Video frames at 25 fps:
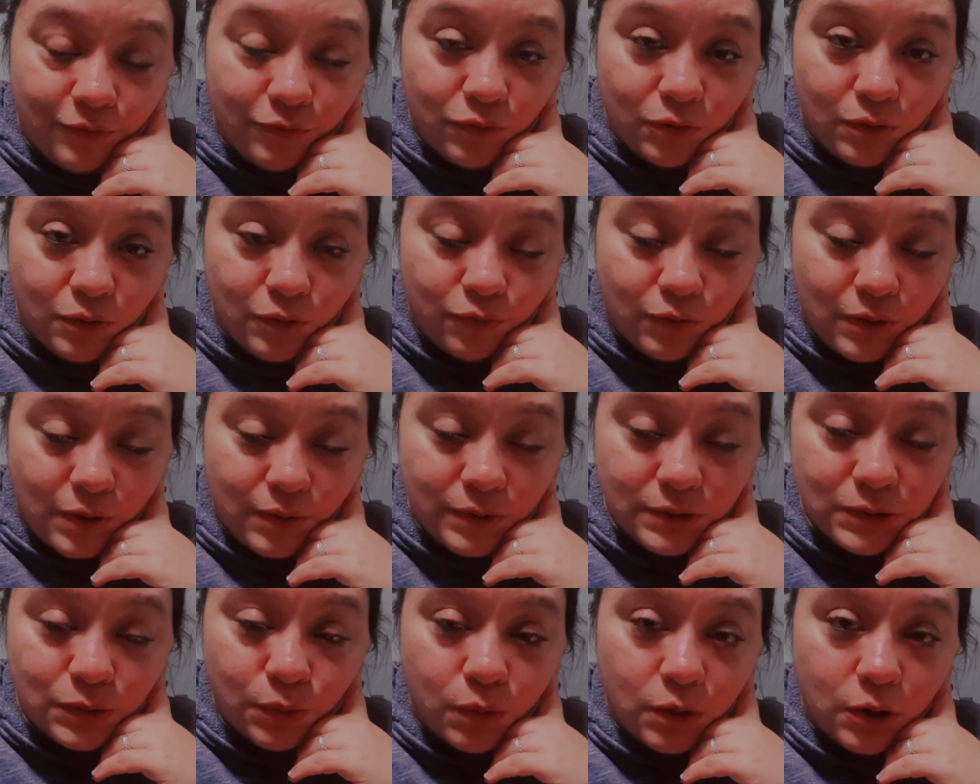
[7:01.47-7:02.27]
for real. I
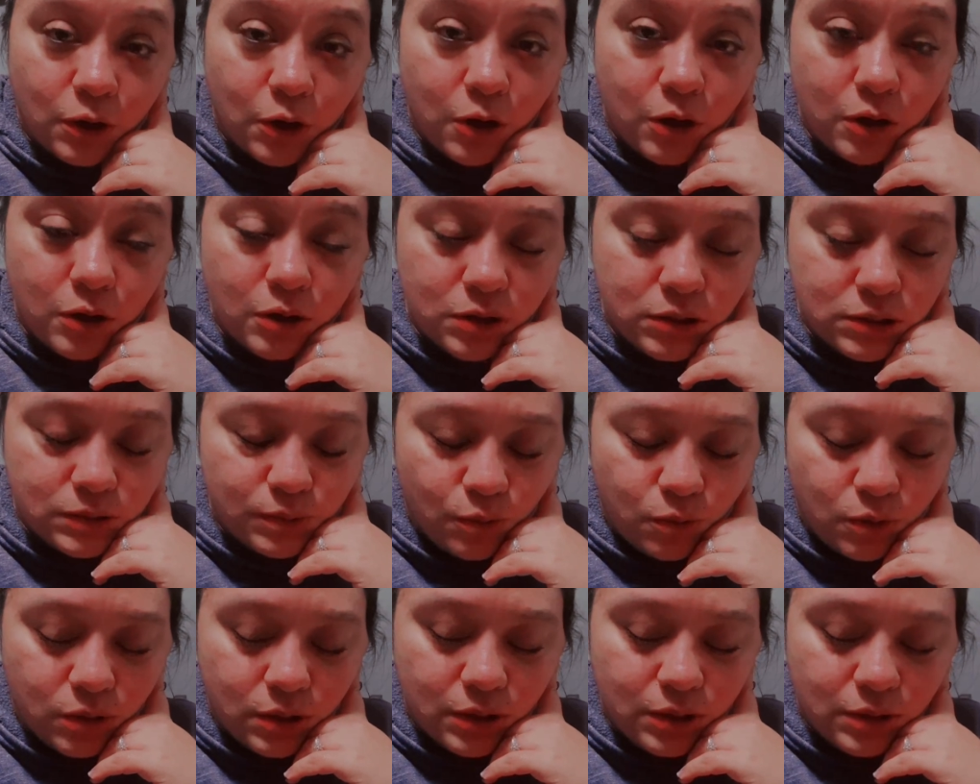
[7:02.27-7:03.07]
went to work early this
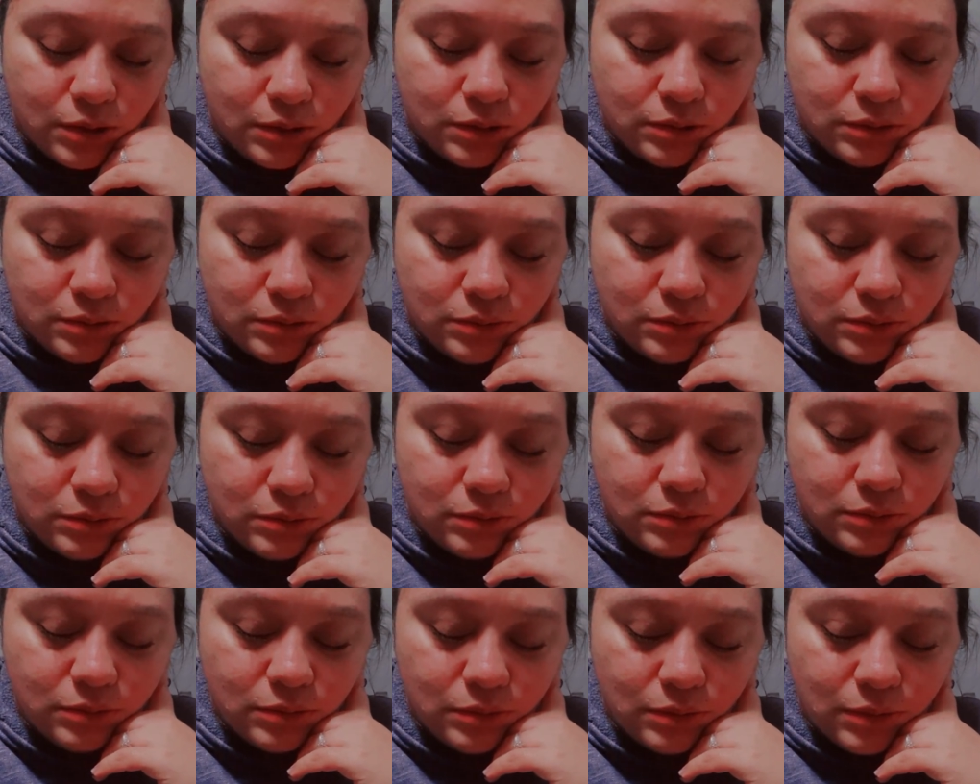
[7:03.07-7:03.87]
morning.
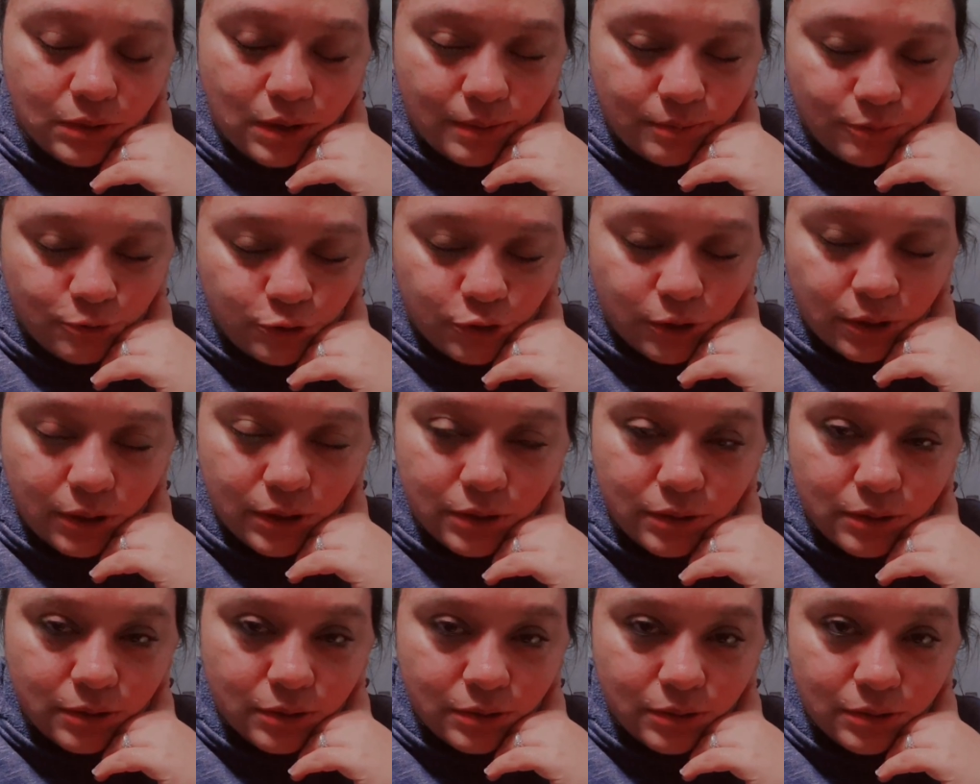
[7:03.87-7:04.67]
I'm
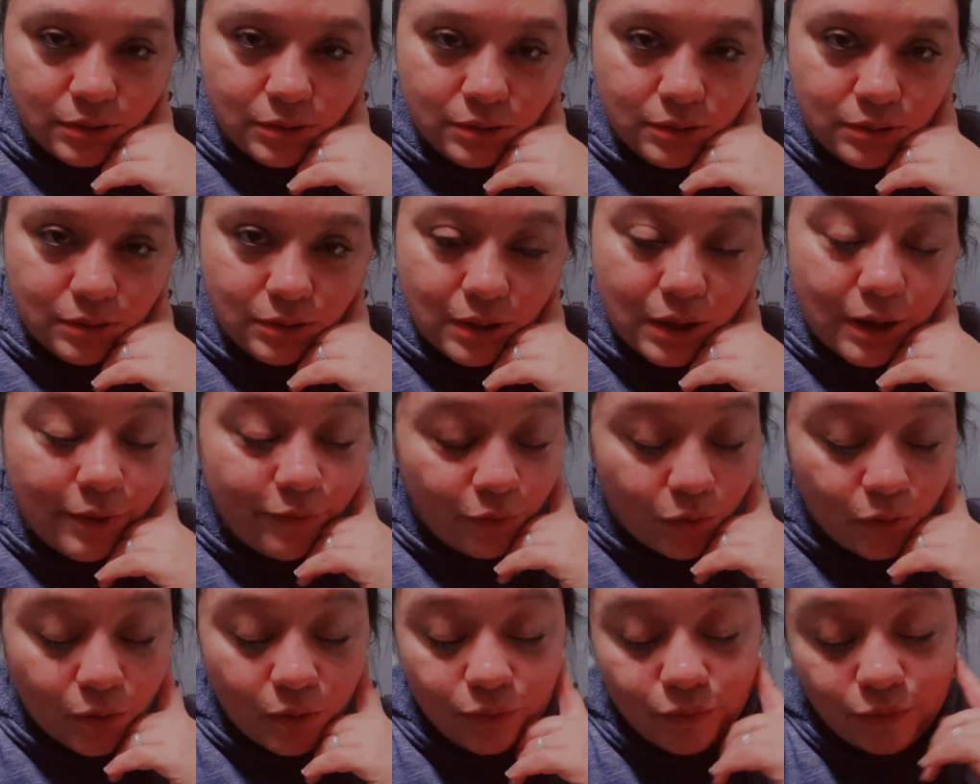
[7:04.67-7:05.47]
drained,
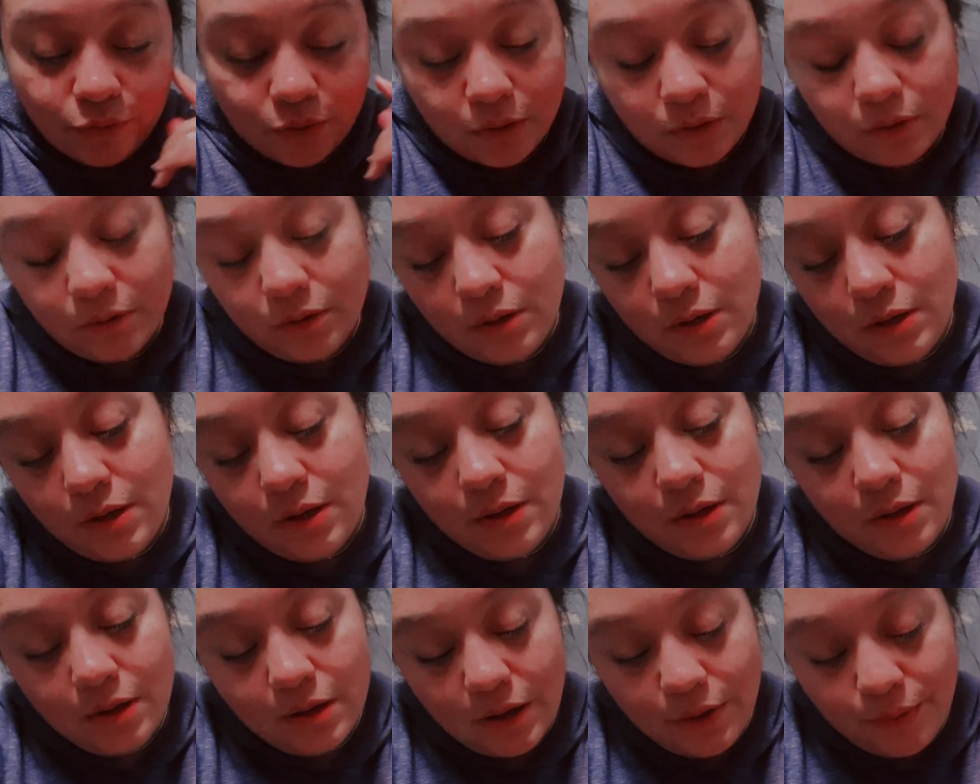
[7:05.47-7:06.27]
for real.
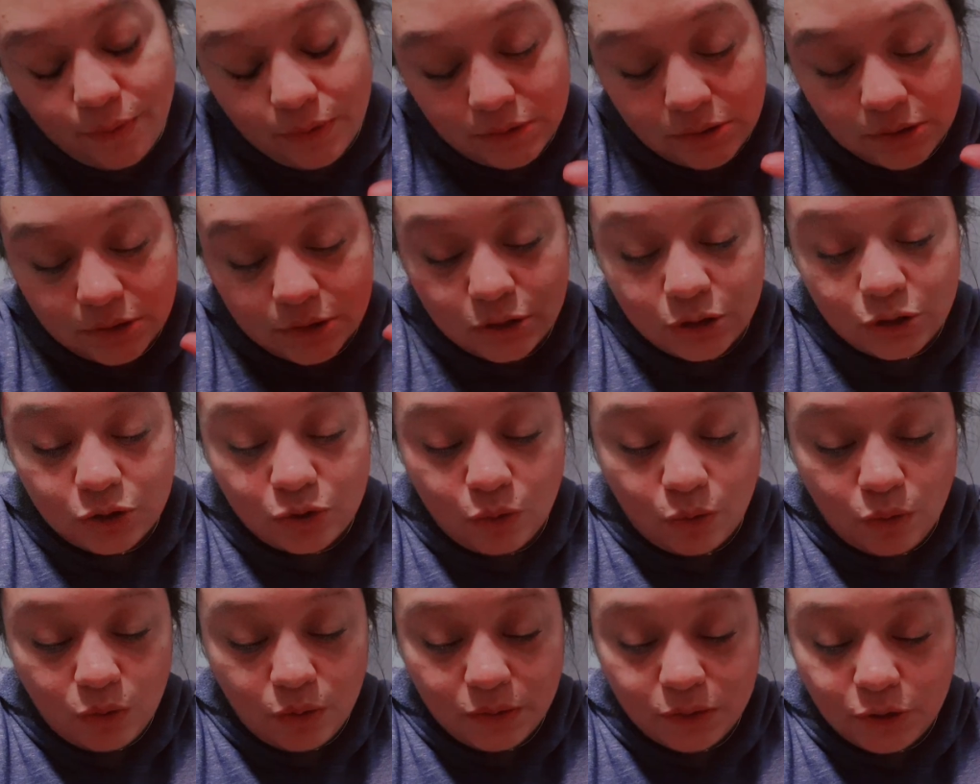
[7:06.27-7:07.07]
I went to the
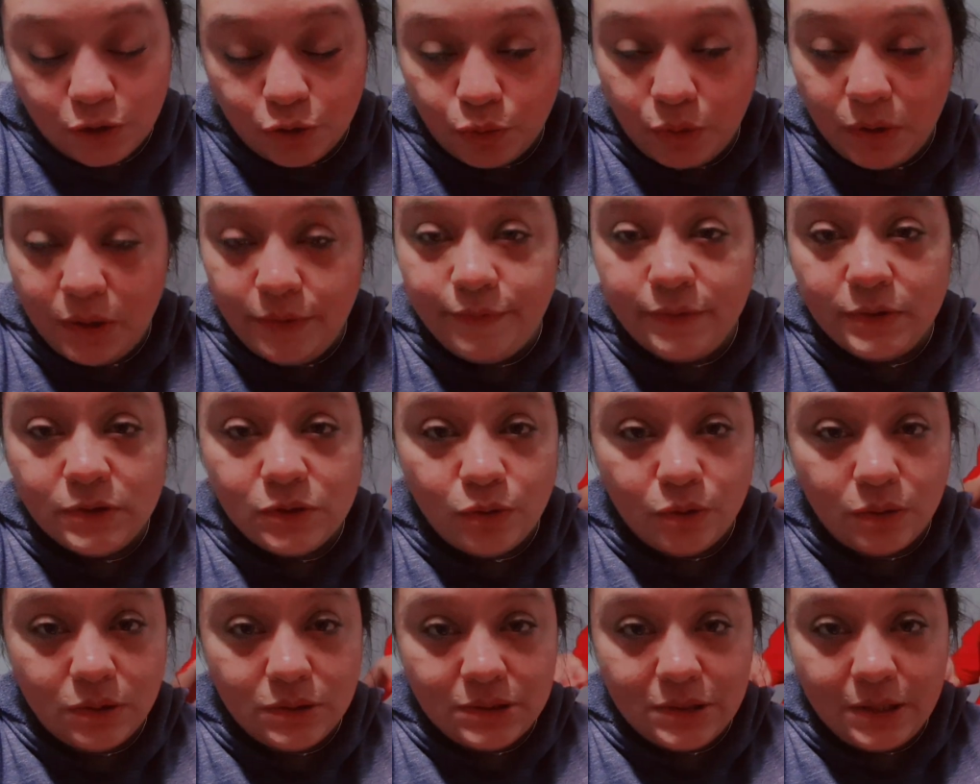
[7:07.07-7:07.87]
store, it was 3 different
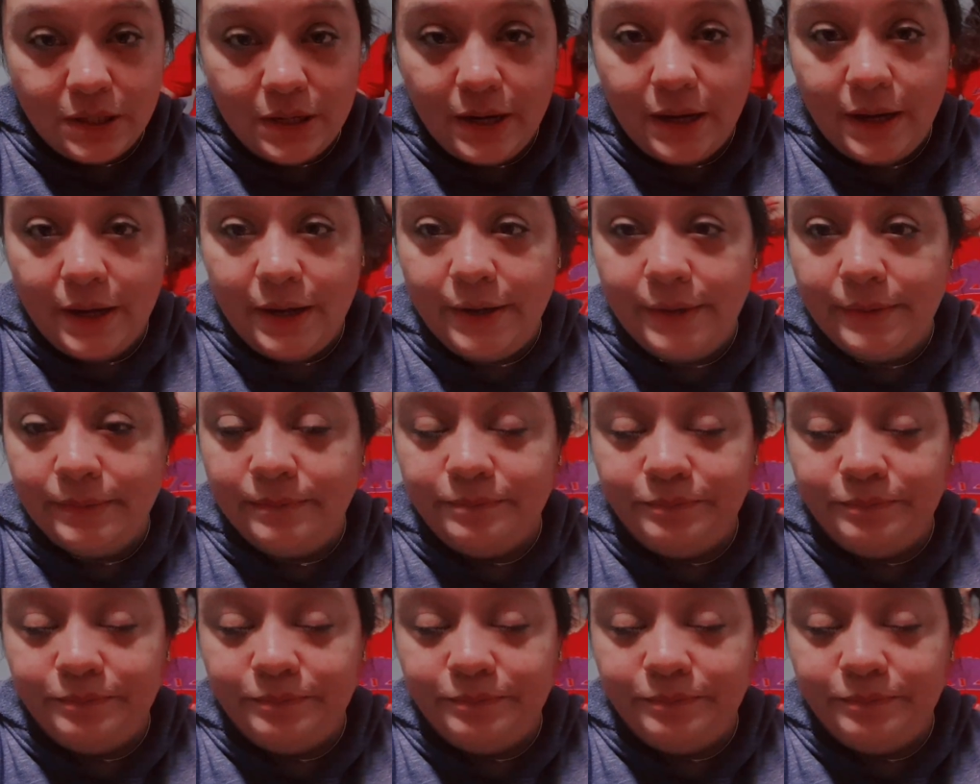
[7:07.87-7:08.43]
stores today.